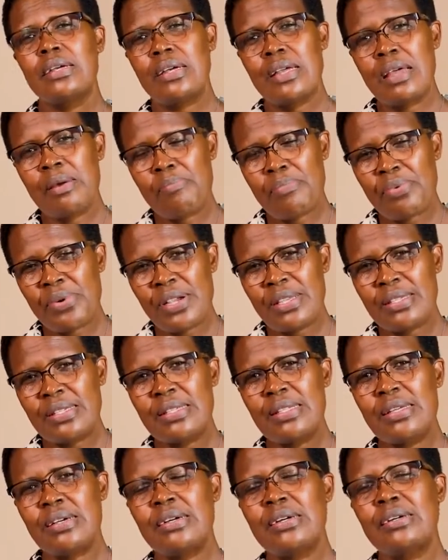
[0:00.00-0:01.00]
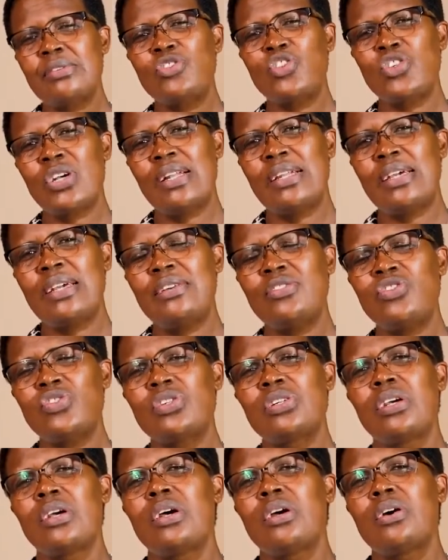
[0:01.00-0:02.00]
embrace the
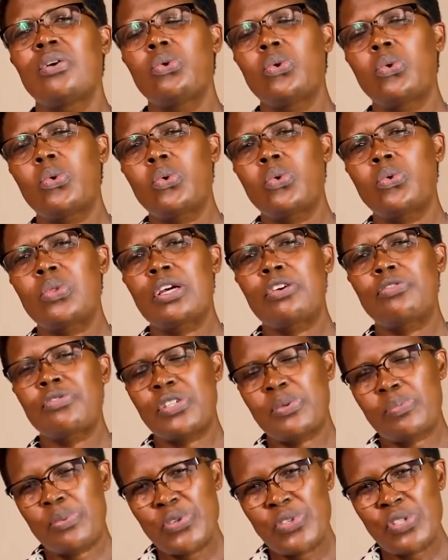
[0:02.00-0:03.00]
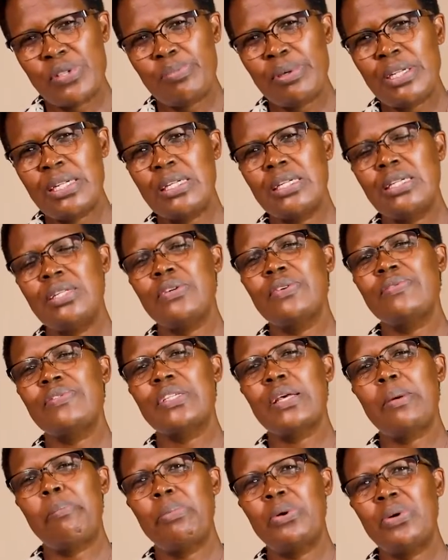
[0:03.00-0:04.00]
challenge or the responsibility of
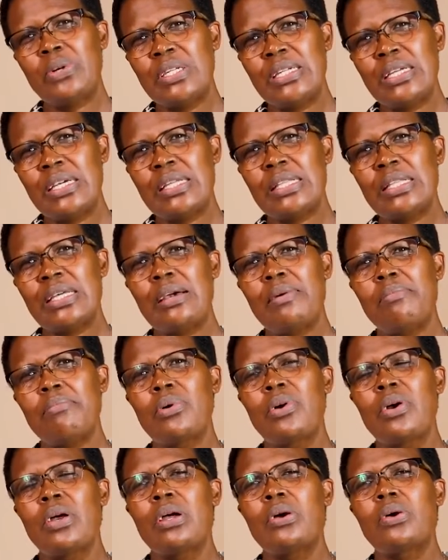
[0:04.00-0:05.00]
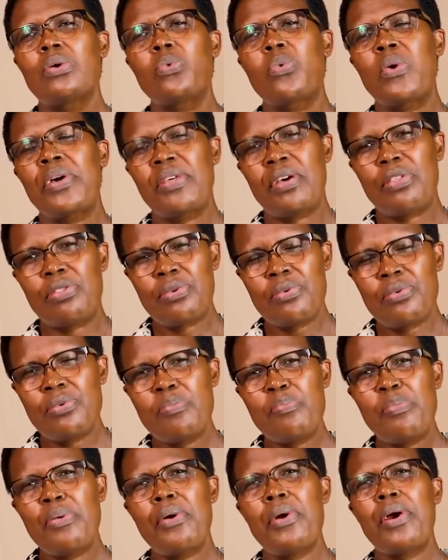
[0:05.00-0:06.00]
supporting them, whether through
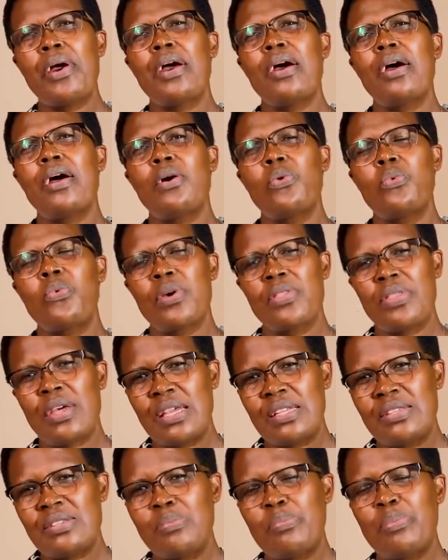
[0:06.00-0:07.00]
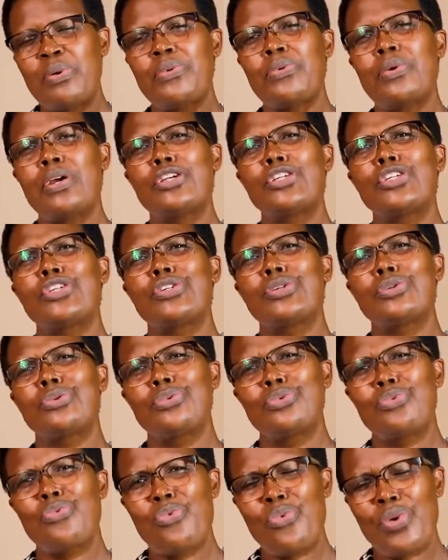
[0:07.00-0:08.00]
prayer, whether
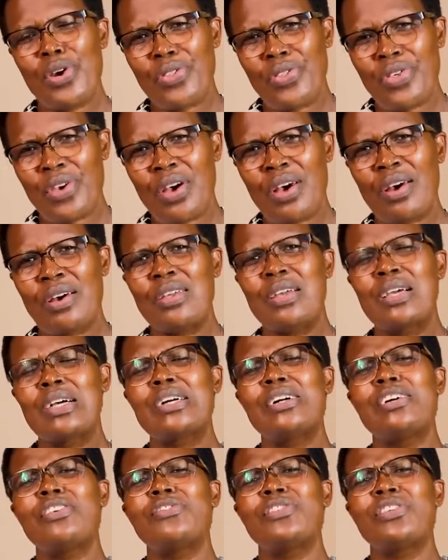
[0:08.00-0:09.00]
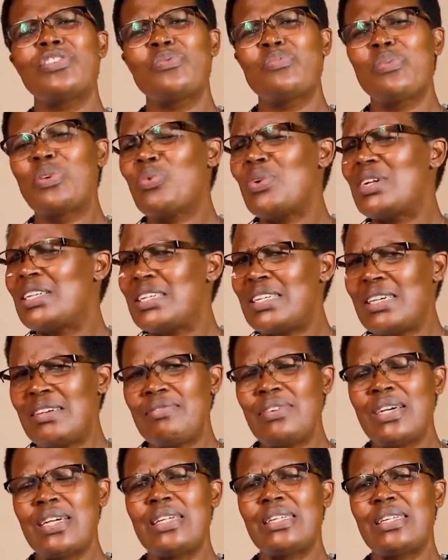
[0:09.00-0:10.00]
inspiration, whether encouragement,
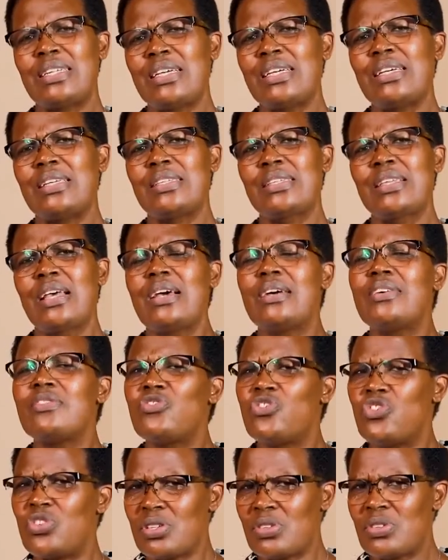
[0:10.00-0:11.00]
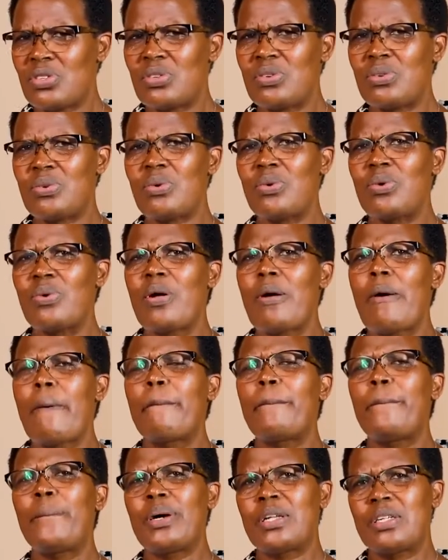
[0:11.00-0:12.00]
whatever it is, just to know.
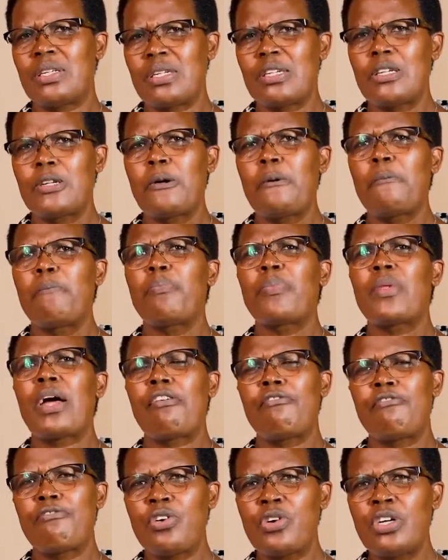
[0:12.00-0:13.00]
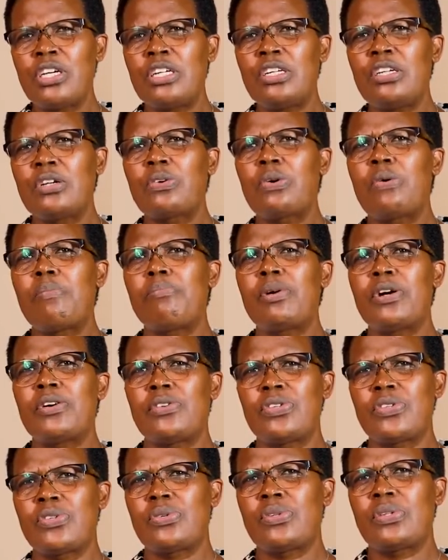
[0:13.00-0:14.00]
But avoid
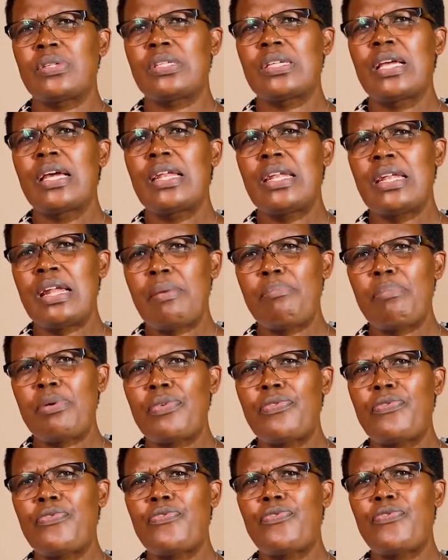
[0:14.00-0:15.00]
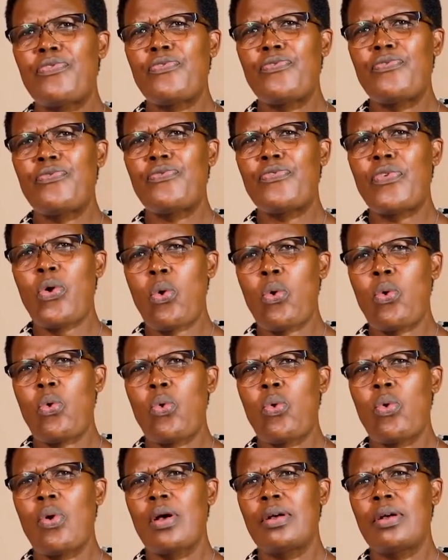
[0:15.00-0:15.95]
comparisons. Number 4,